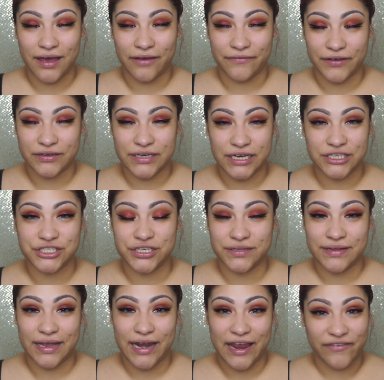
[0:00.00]
a
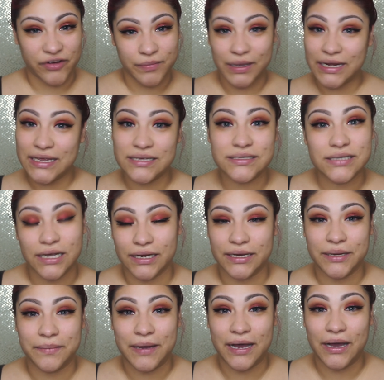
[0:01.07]
foundation that everybody is
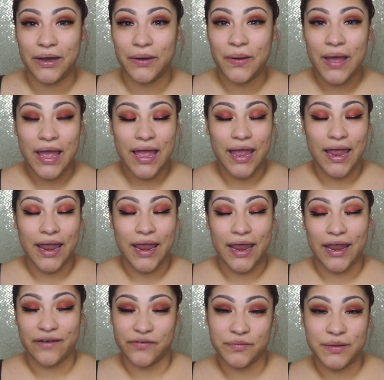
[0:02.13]
talking about.
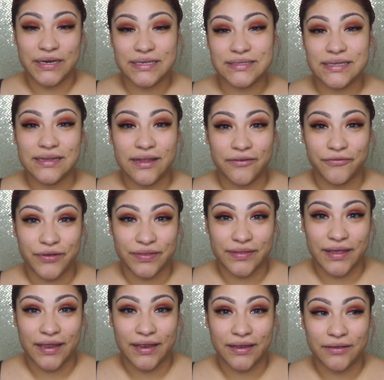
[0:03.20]
Everybody's in love with
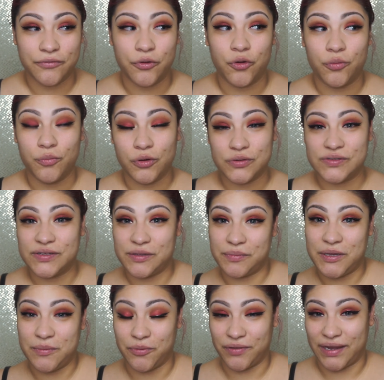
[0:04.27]
it. Well, most of the
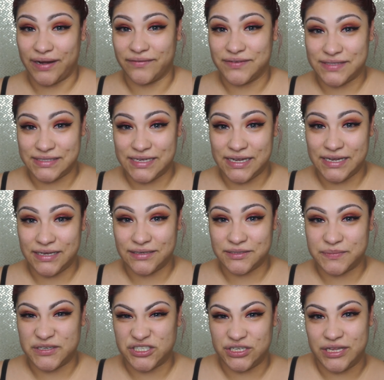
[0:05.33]
people that I've seen,
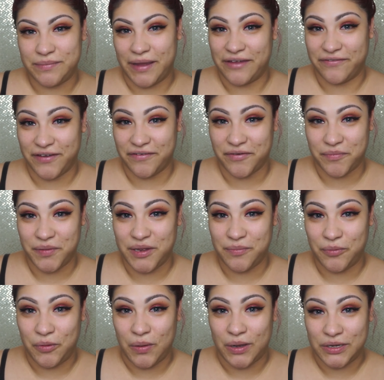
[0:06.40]
especially my favorite
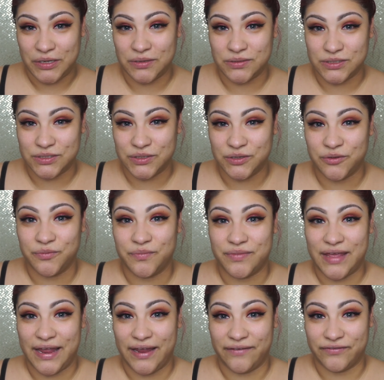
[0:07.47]
people on
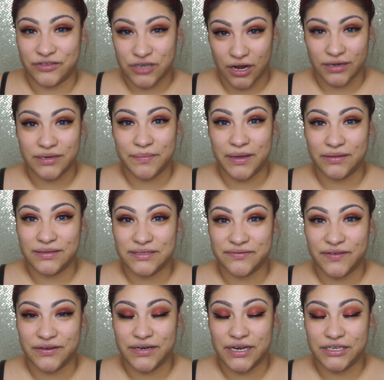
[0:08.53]
YouTube, they talked about this
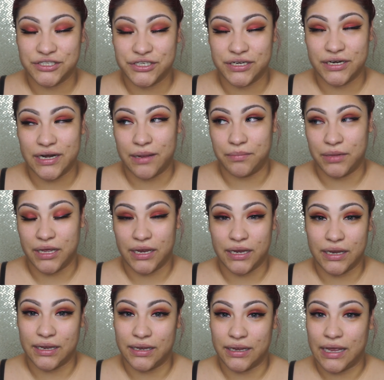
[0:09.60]
foundation and I'm
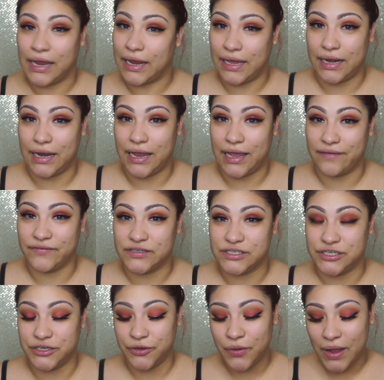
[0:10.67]
like, I gotta have it
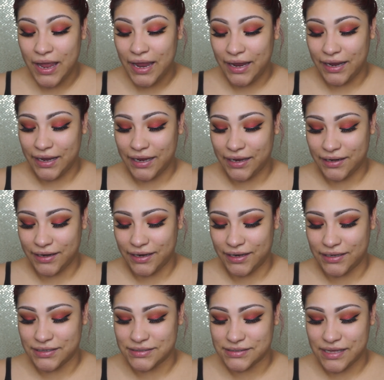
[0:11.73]
too. It
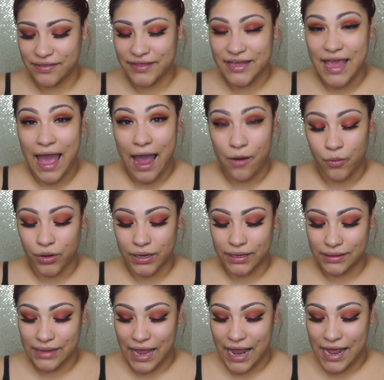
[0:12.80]
is the
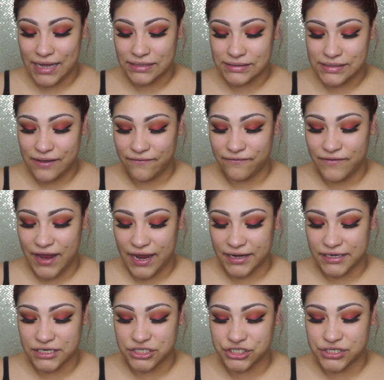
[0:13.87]
Hourglass
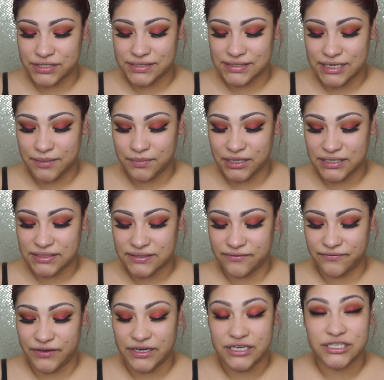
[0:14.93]
Vanished Seamless
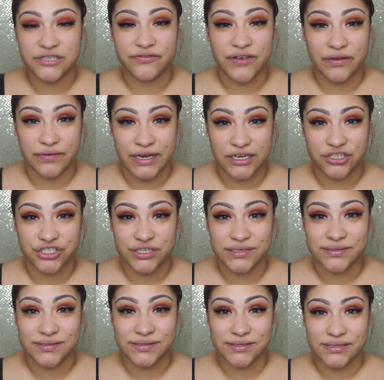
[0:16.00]
Finish
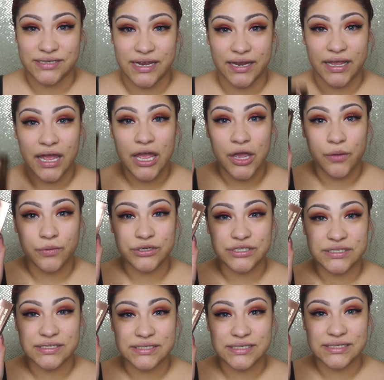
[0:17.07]
Foundation Stick,
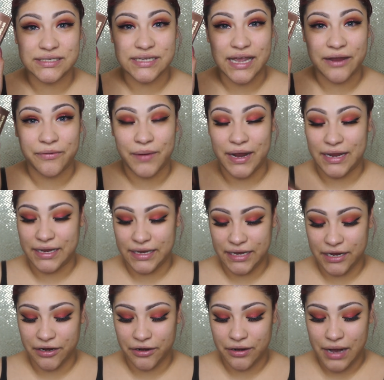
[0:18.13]
which is this guy right
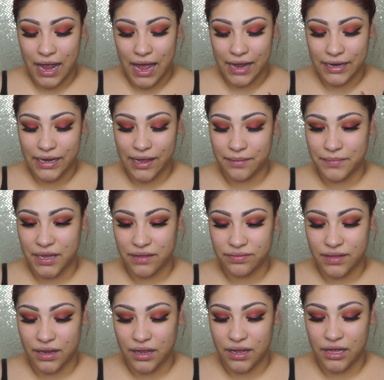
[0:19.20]
here. I am in
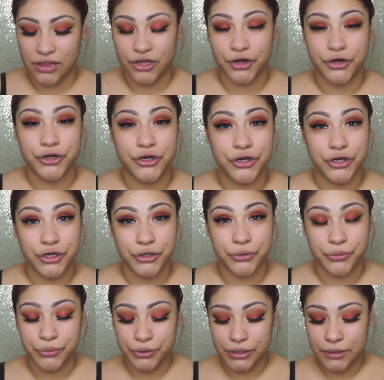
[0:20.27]
the color
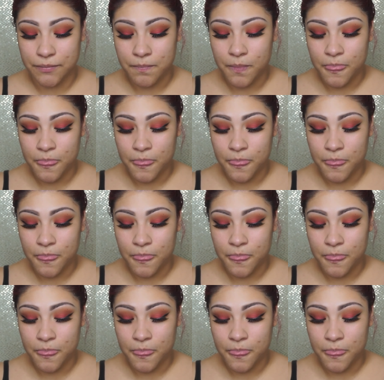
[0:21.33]
Nude.